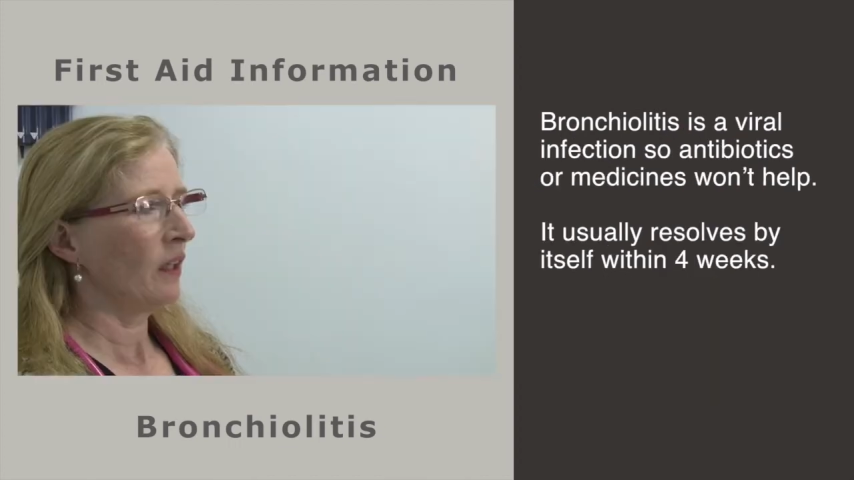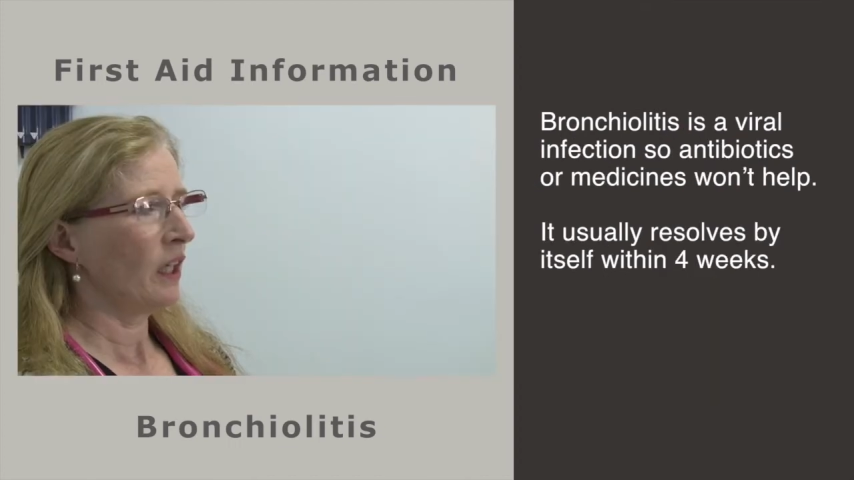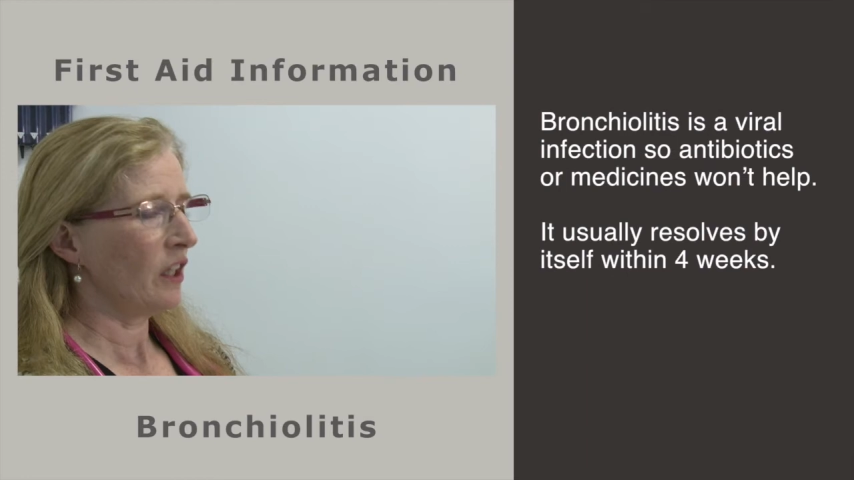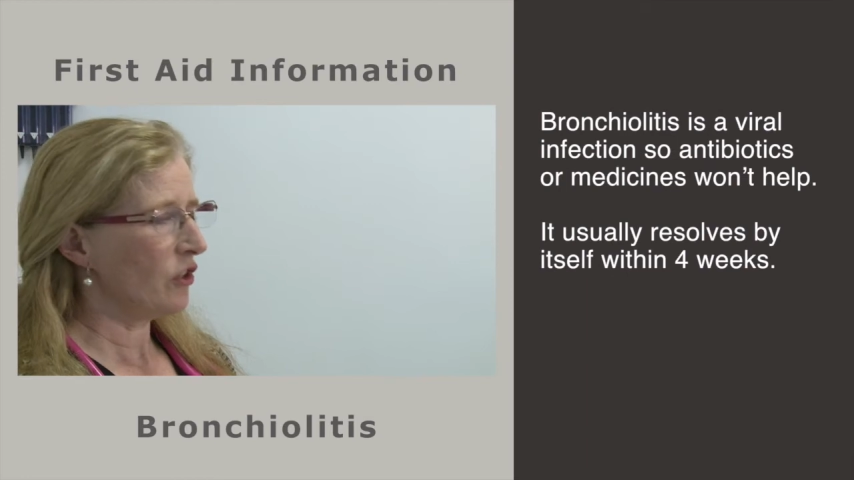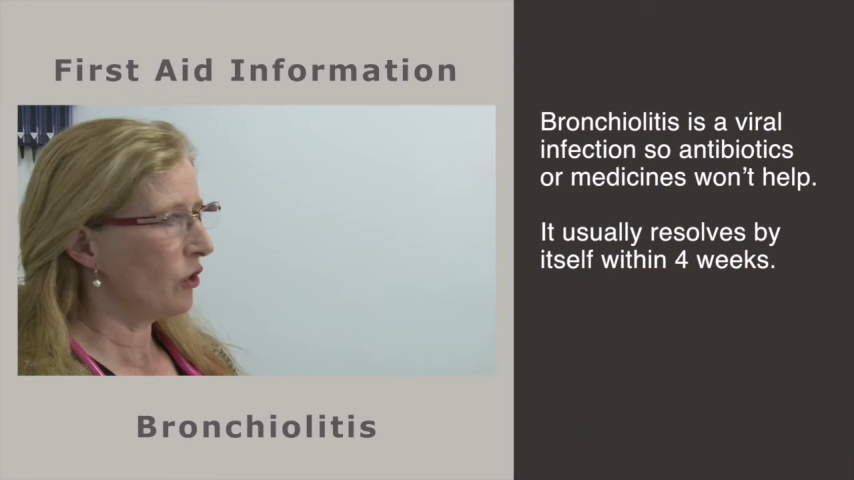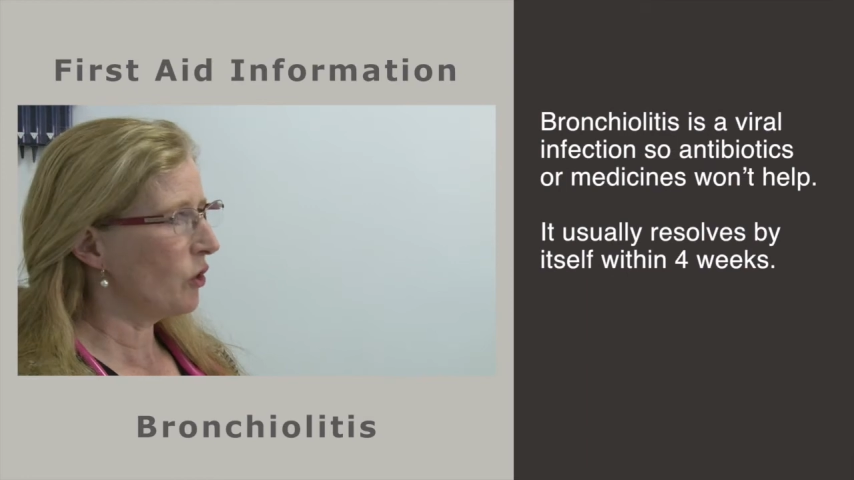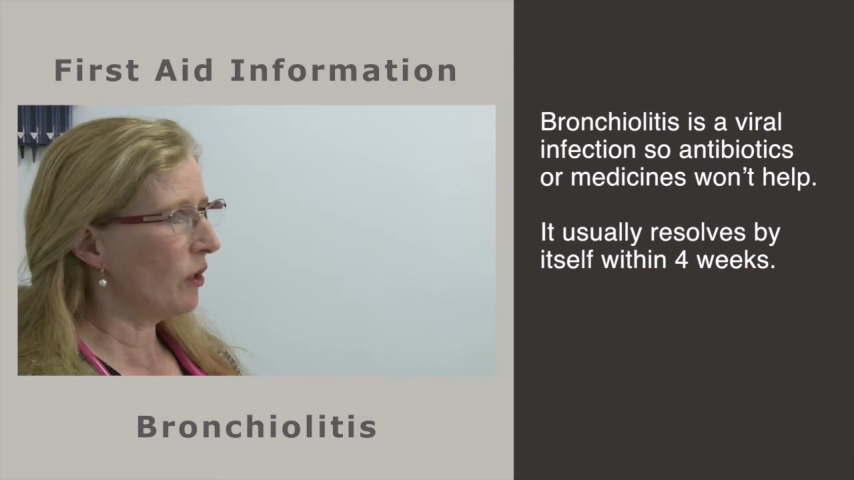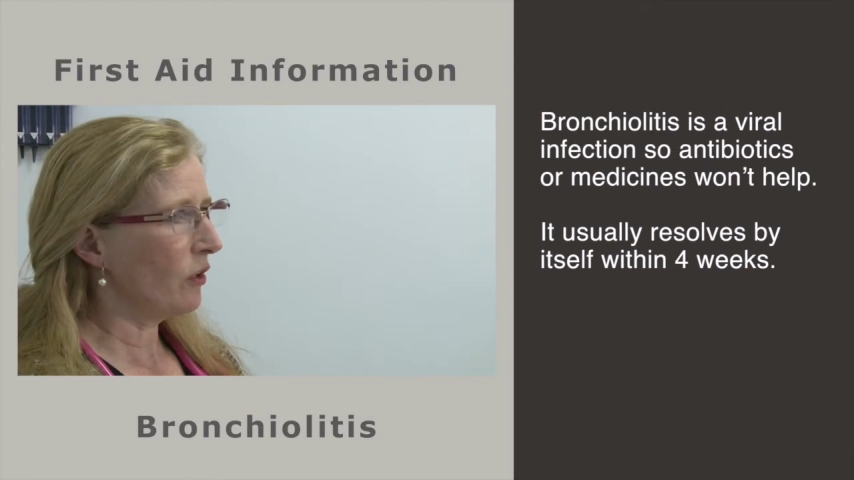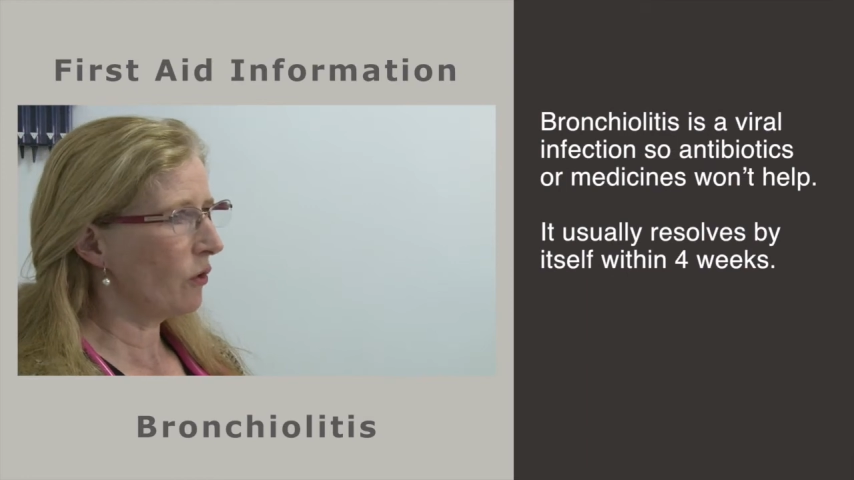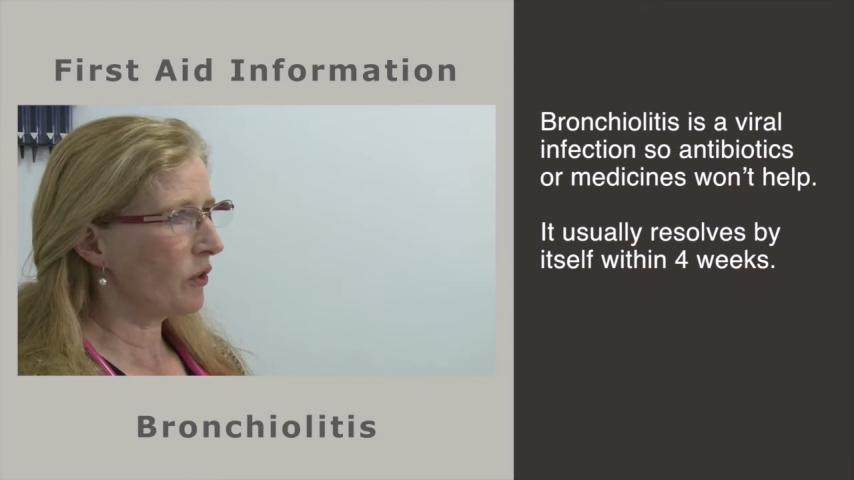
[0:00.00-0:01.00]
It's
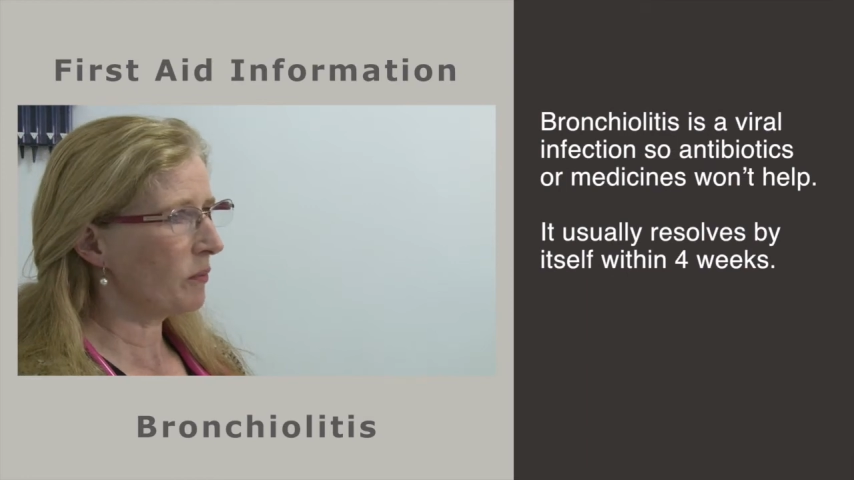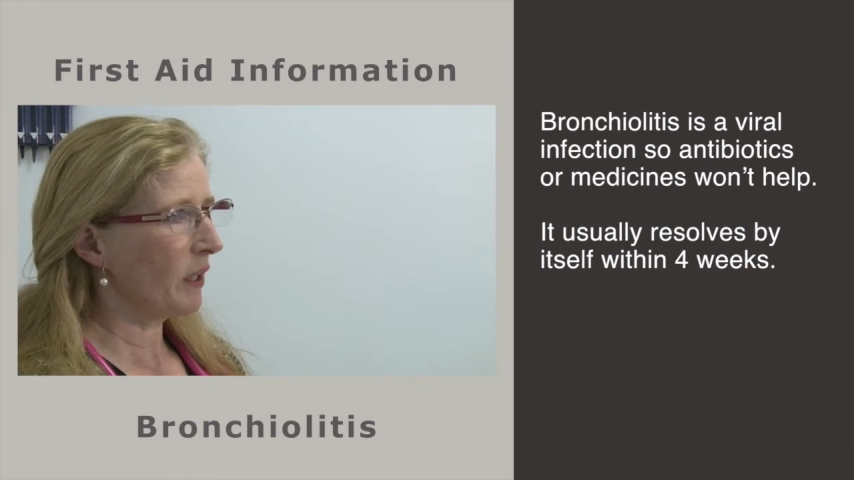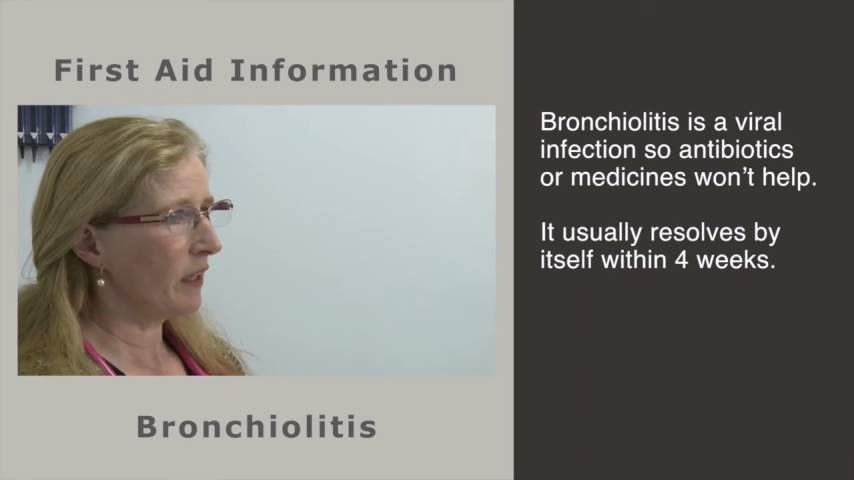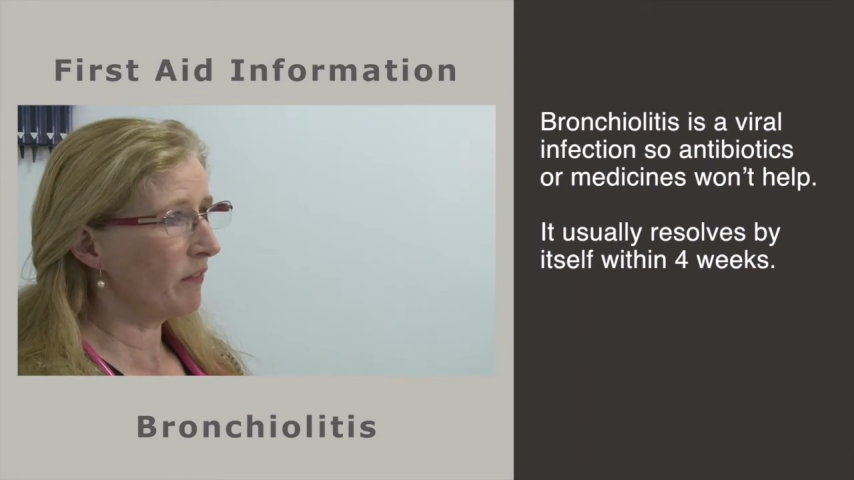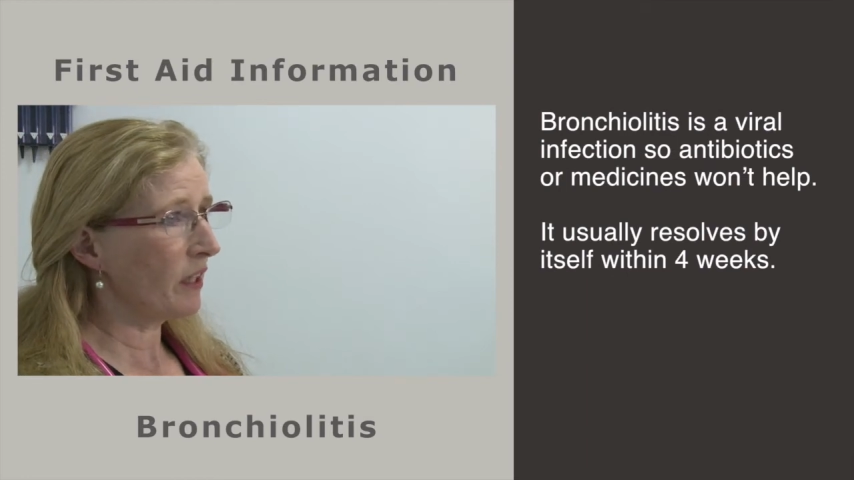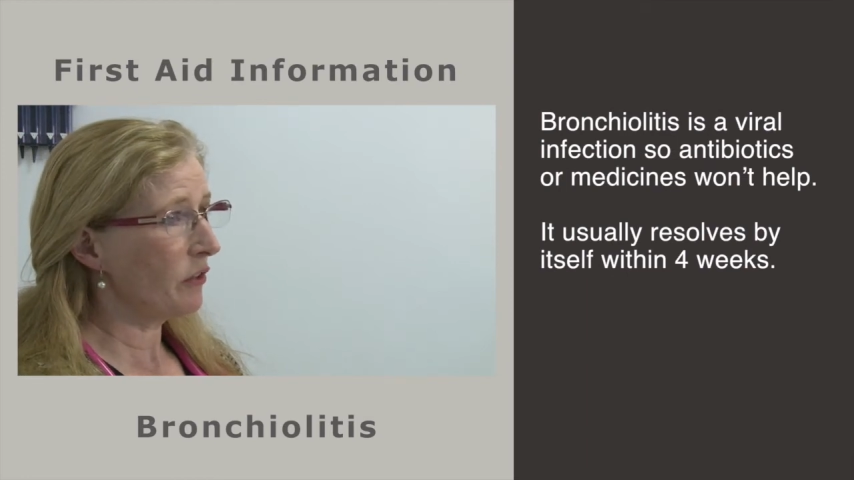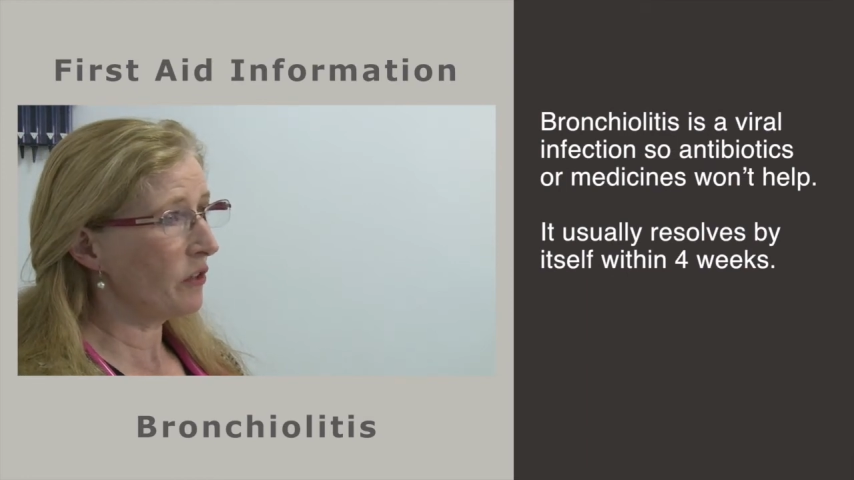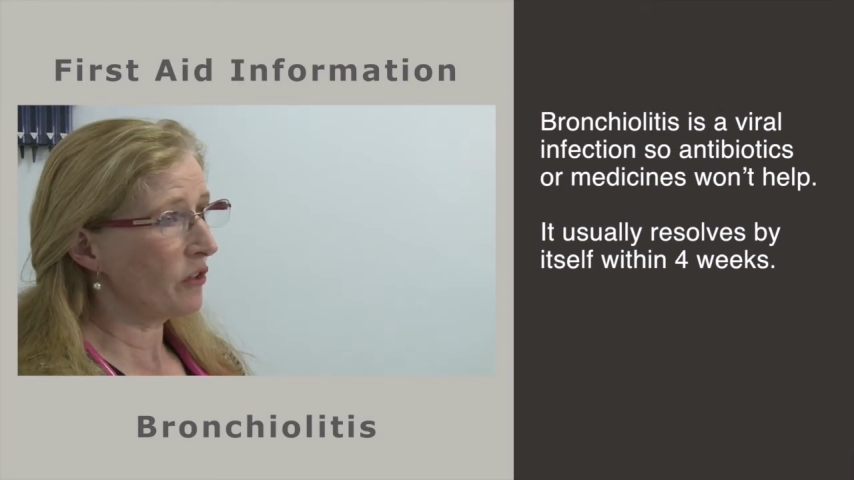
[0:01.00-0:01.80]
usually caused by a virus,